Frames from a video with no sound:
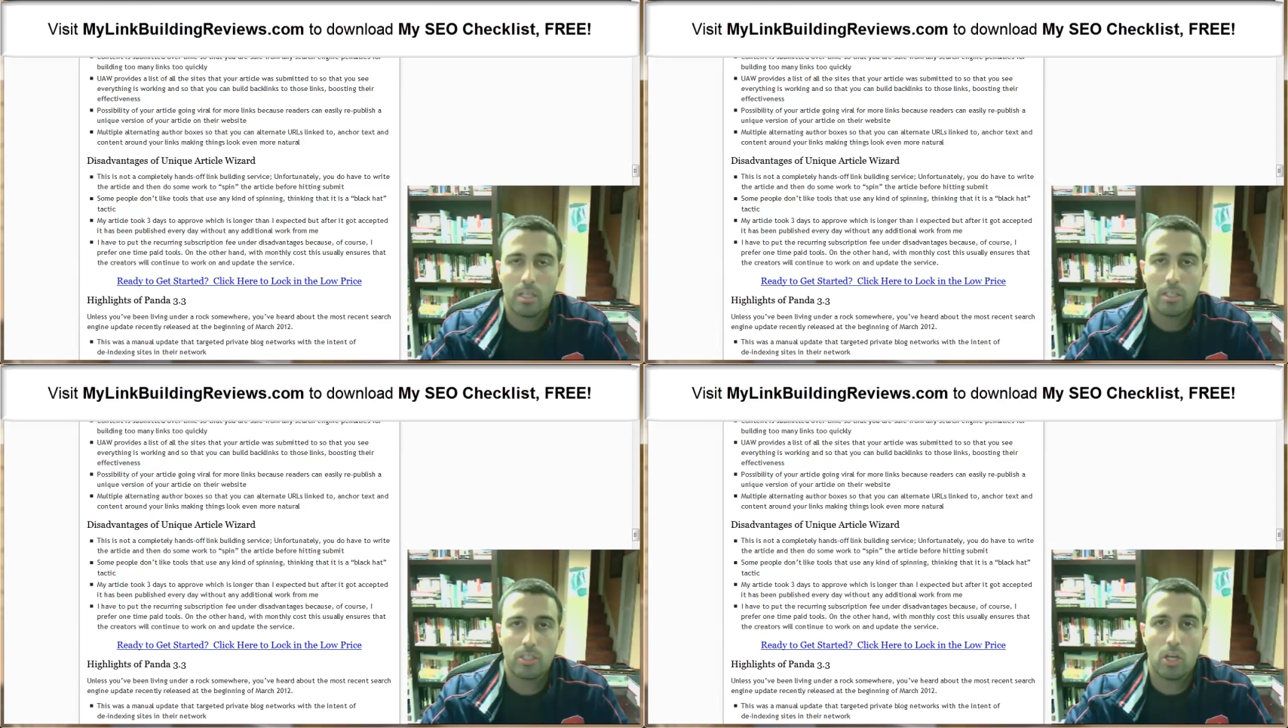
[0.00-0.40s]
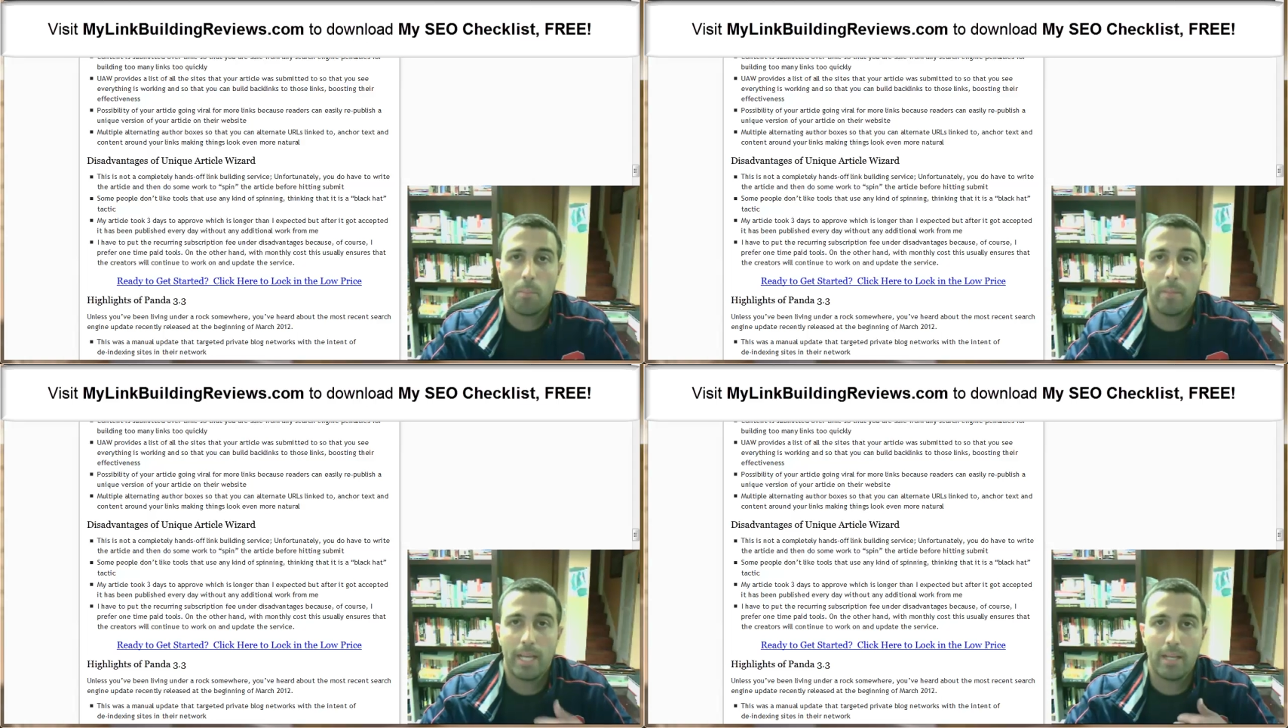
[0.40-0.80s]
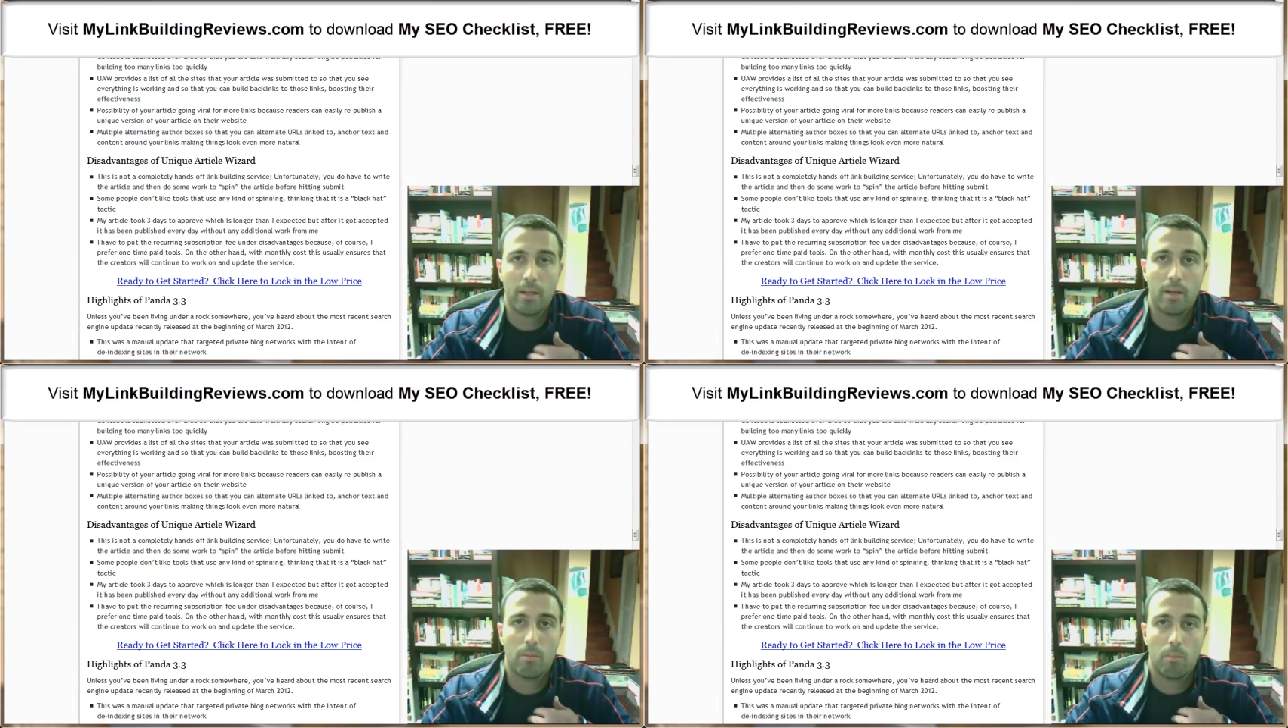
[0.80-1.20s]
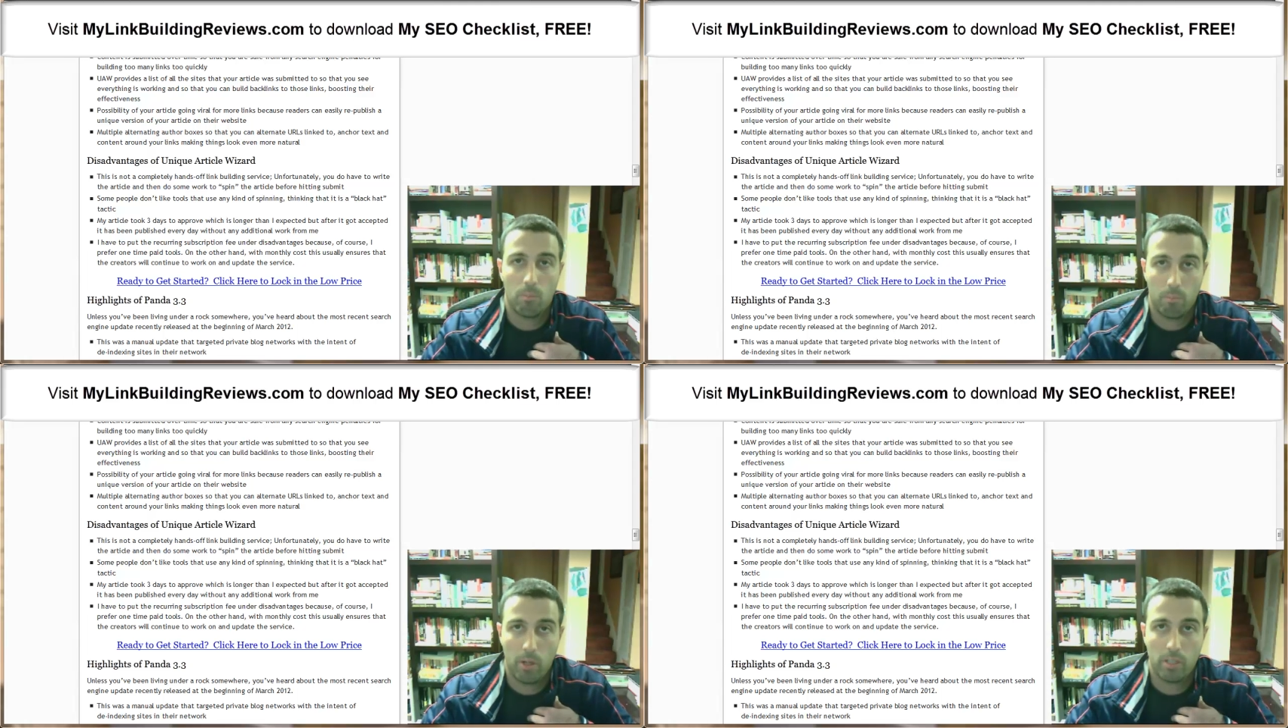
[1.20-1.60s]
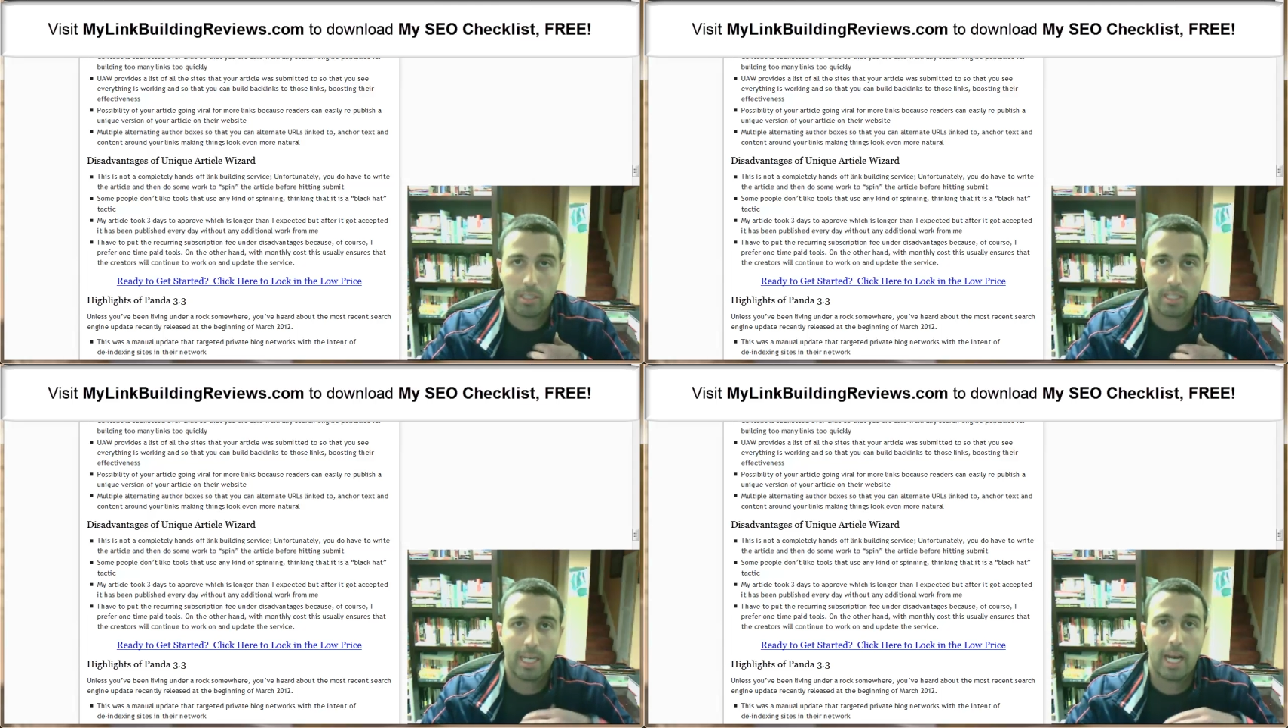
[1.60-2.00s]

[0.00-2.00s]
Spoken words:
So me, personally,